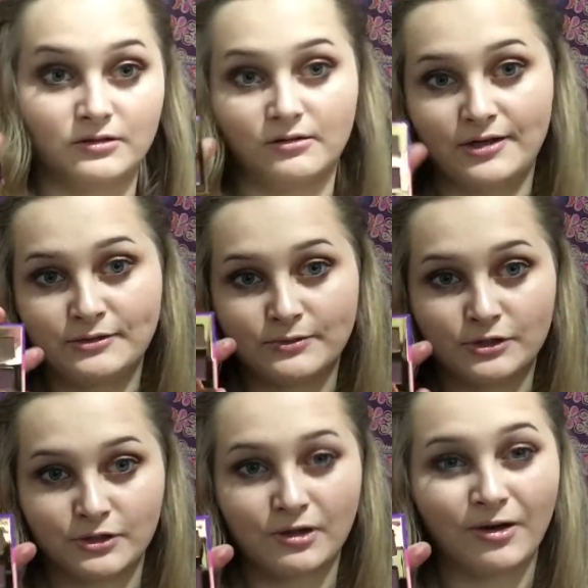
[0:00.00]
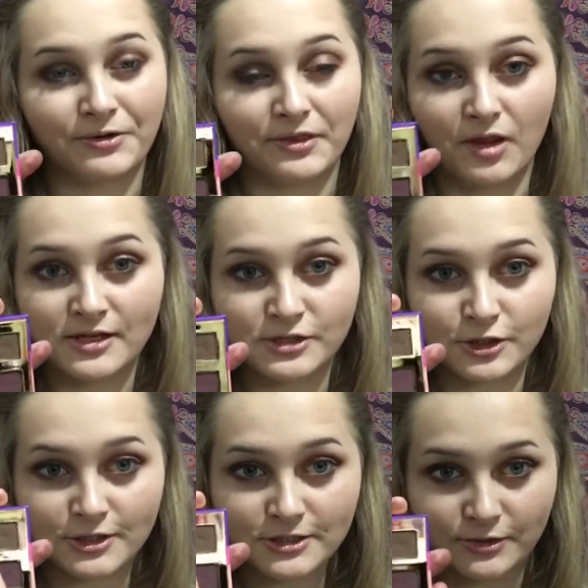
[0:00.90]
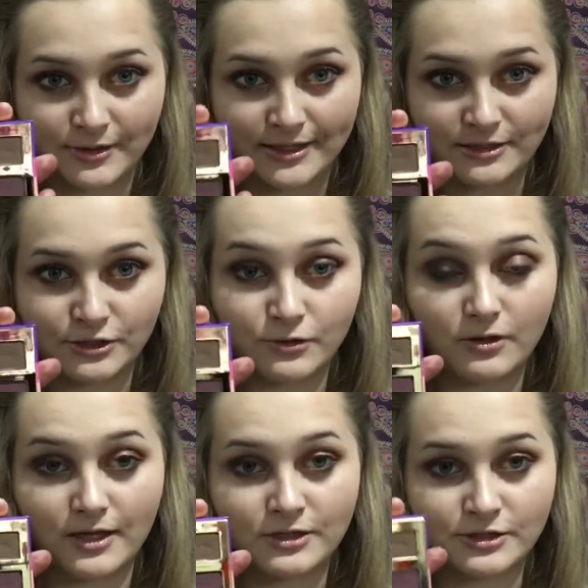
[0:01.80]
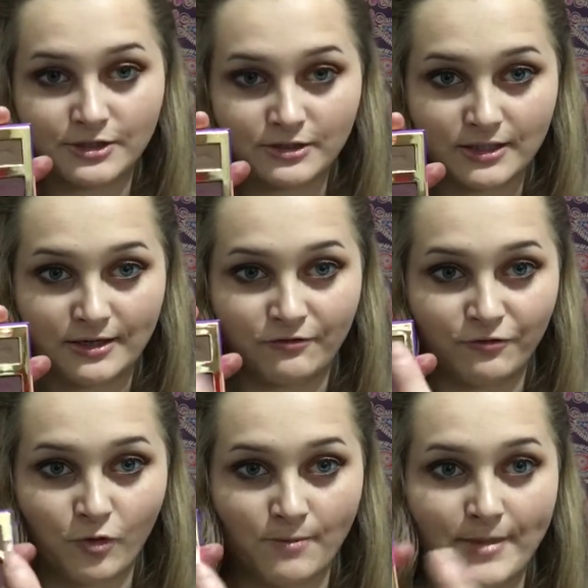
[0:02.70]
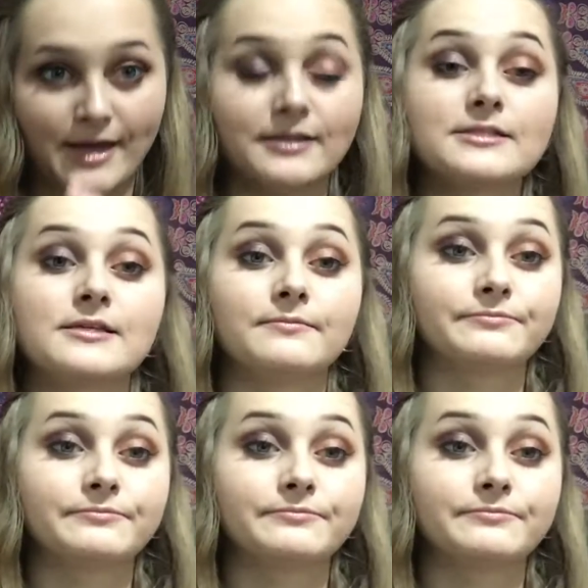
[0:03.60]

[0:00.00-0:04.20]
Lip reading: These ones are called lusters, so it has two lusters and four mattes.